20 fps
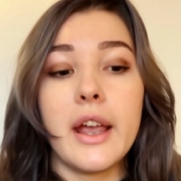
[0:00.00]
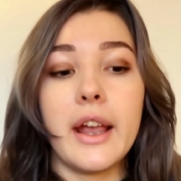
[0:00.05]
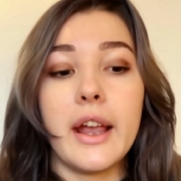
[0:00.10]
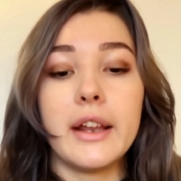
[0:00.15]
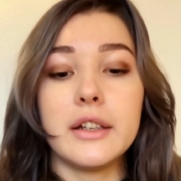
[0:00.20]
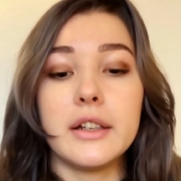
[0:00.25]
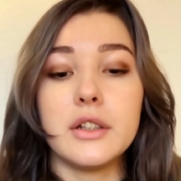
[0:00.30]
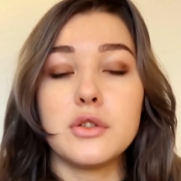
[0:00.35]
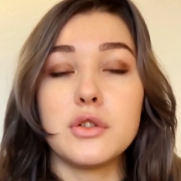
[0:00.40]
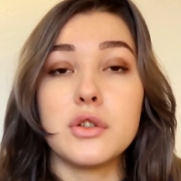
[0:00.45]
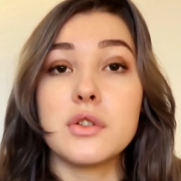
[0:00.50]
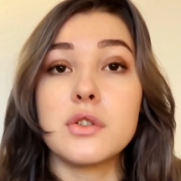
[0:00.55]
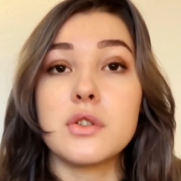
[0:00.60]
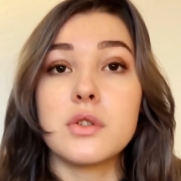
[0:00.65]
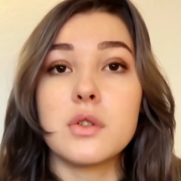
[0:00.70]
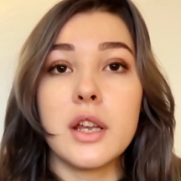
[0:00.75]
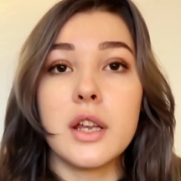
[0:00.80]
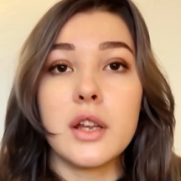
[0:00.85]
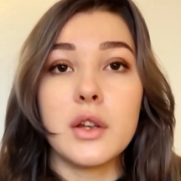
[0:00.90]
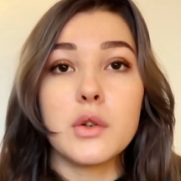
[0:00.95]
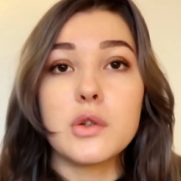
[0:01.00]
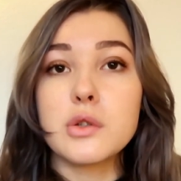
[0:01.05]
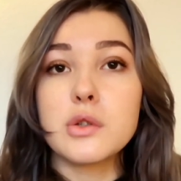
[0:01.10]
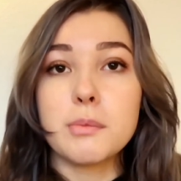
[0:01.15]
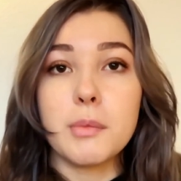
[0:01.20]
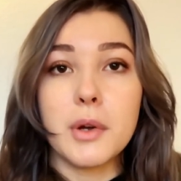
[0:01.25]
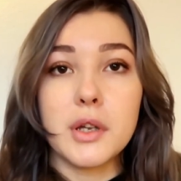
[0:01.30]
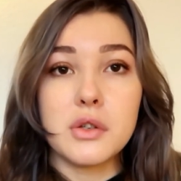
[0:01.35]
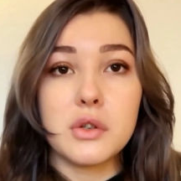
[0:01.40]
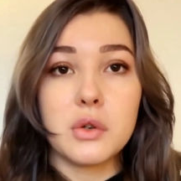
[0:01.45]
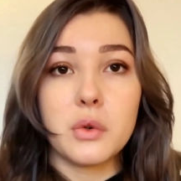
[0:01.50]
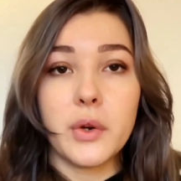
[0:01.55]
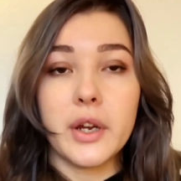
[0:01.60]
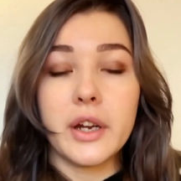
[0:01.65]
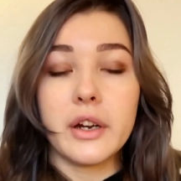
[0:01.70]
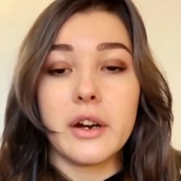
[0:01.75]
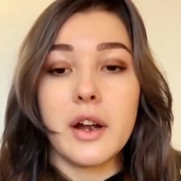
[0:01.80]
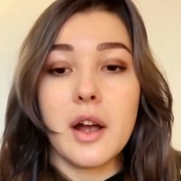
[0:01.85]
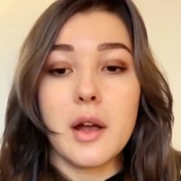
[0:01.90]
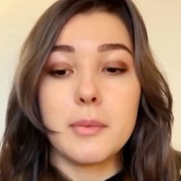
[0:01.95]
and it just heals much
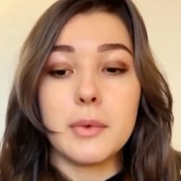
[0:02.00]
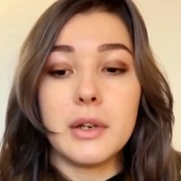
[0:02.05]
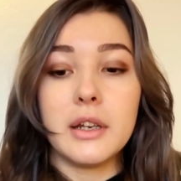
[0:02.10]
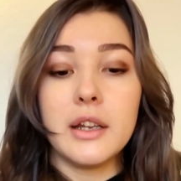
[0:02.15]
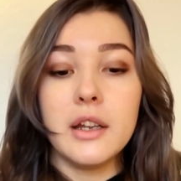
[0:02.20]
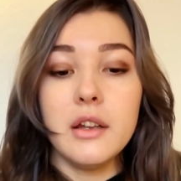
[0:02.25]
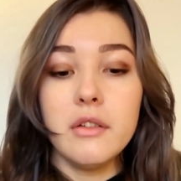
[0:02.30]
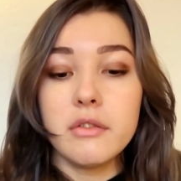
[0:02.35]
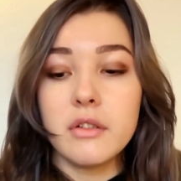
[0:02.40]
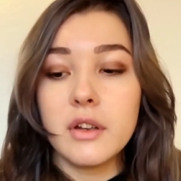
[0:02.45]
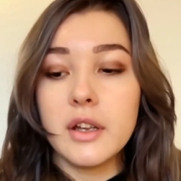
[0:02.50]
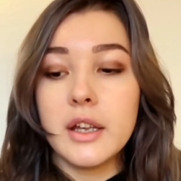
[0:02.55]
quicker, I believe.